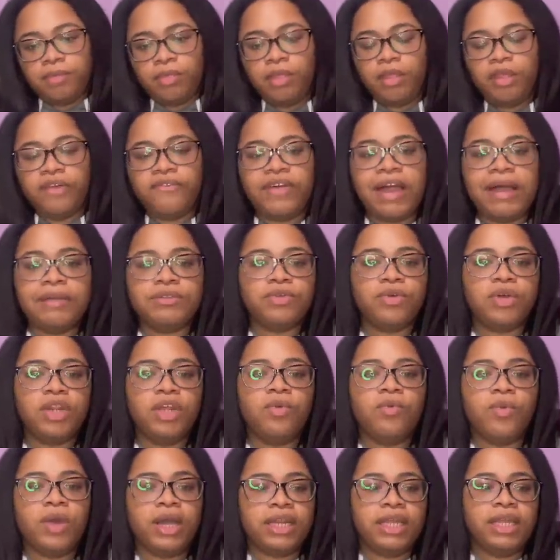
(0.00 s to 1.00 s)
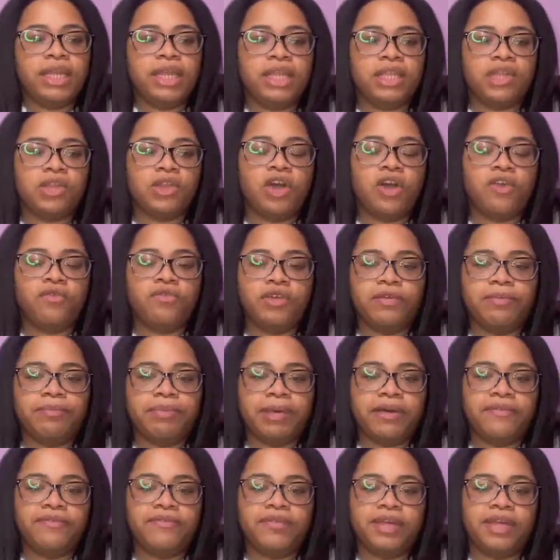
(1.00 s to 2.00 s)
521, it ended off with
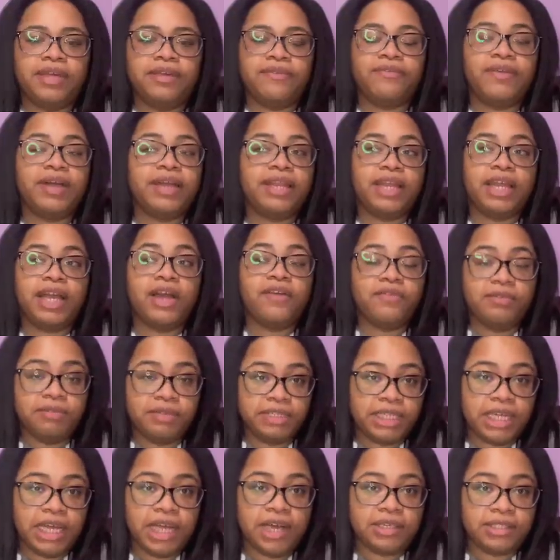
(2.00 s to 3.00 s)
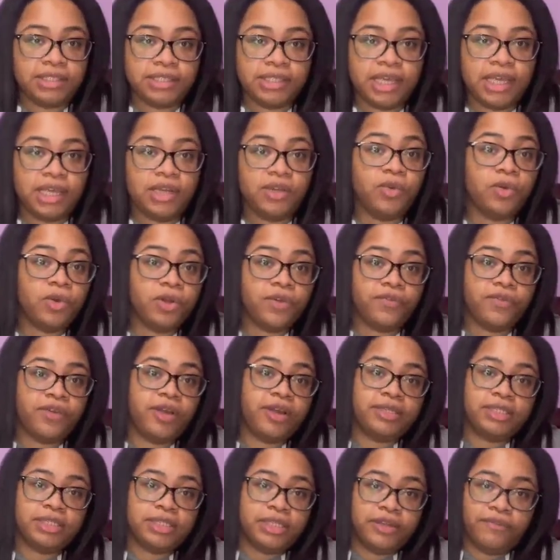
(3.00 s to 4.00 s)
Buffy finding out from Giles that in order for her
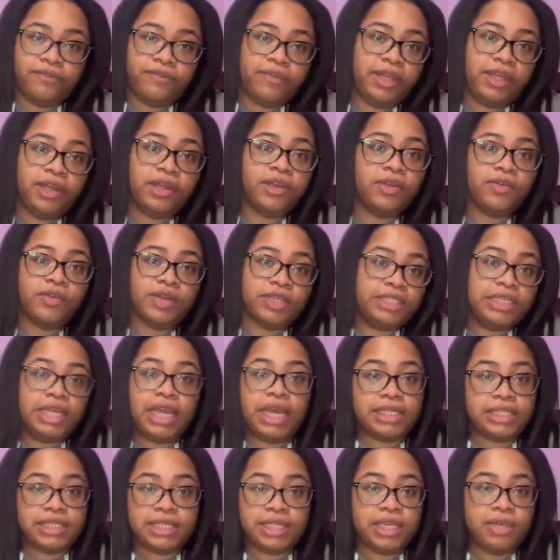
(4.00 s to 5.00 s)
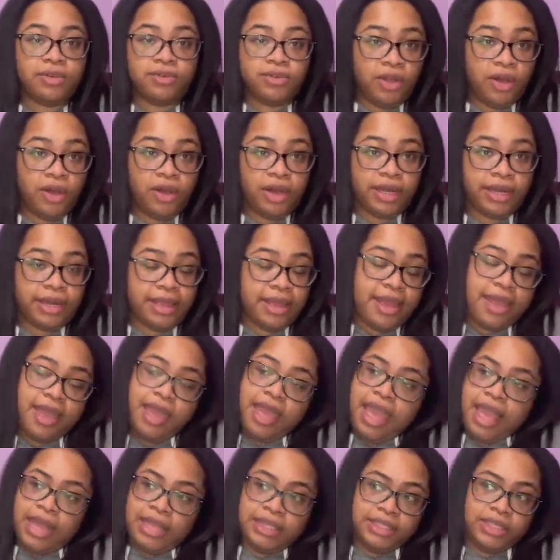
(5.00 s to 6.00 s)
to defeat Glory, she has to kill Dawn.
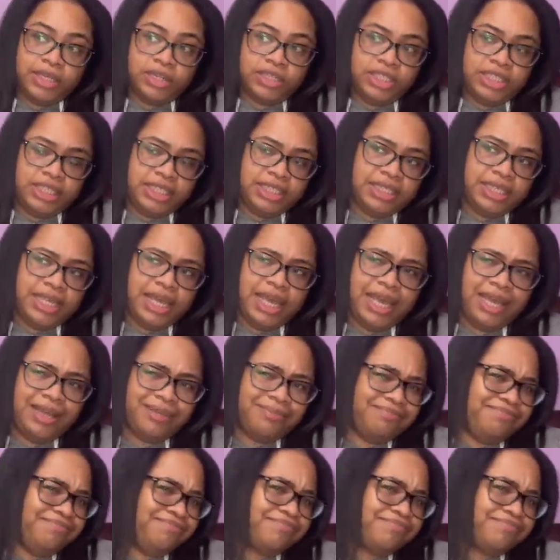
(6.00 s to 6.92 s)
So she's like,